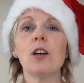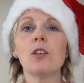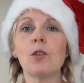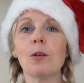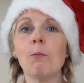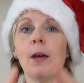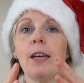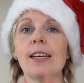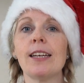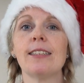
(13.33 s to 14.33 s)
You can
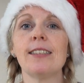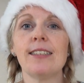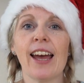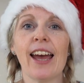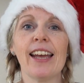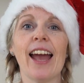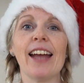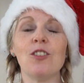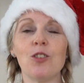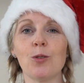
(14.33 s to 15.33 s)
make it today
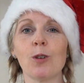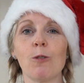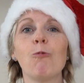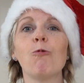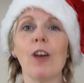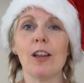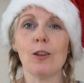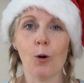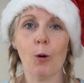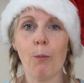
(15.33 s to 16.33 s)
and you can fill
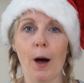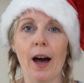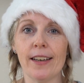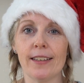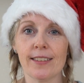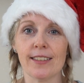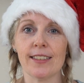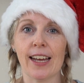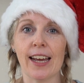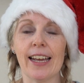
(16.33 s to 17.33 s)
your pies
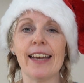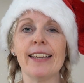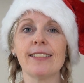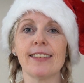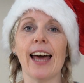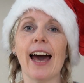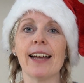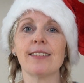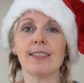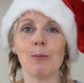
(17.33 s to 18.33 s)
today. It is
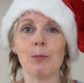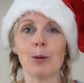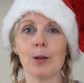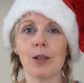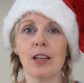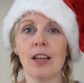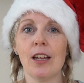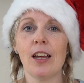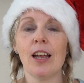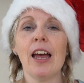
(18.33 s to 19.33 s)
that simple.
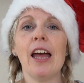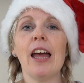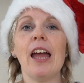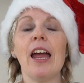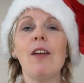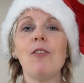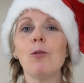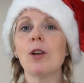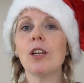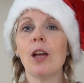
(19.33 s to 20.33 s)
If you
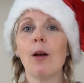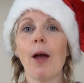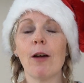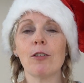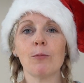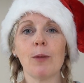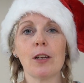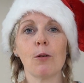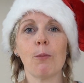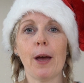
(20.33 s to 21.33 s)
want to know how to
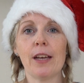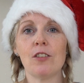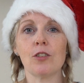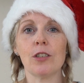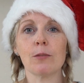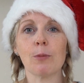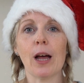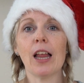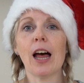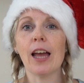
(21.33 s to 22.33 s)
make your pastry as
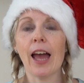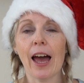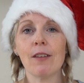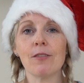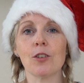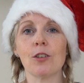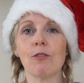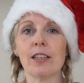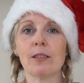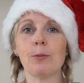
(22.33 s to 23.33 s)
well, I have done a
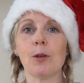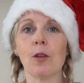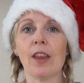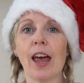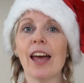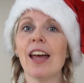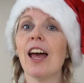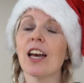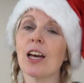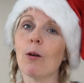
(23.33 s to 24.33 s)
recipe on that.
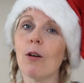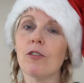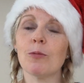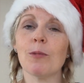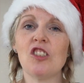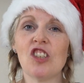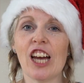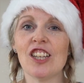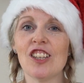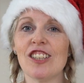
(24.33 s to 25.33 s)
Go over to my
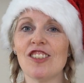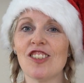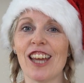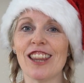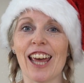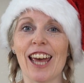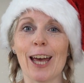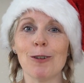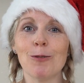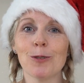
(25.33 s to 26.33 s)
channel and check that
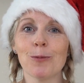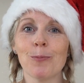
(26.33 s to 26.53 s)
out.